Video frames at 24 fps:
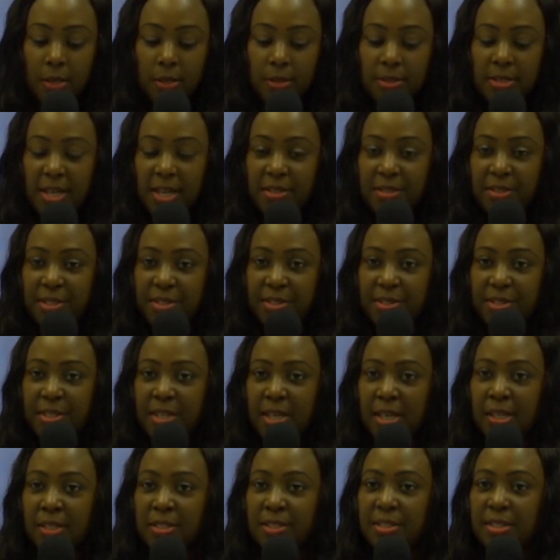that
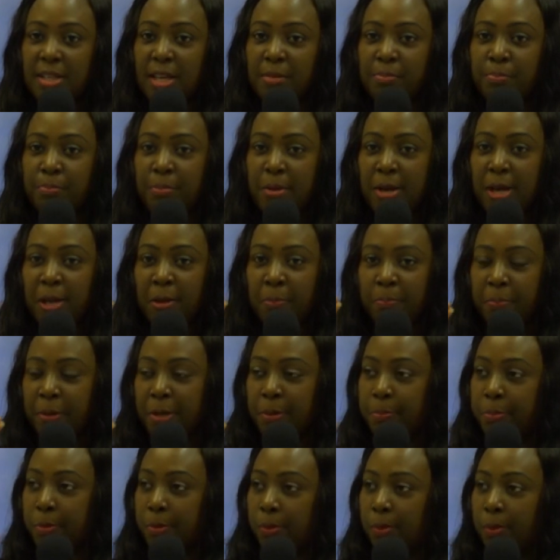things that bring
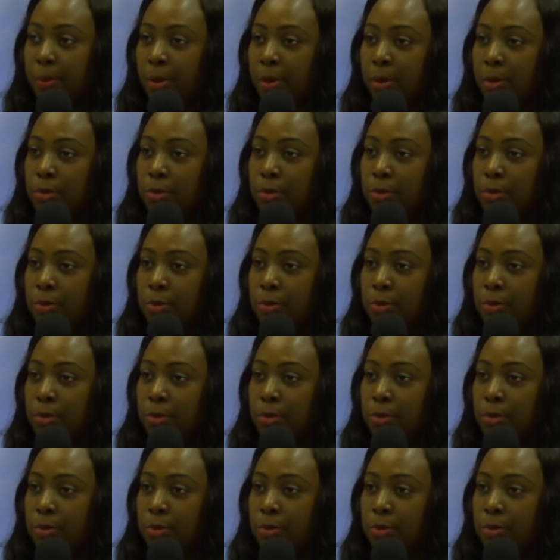people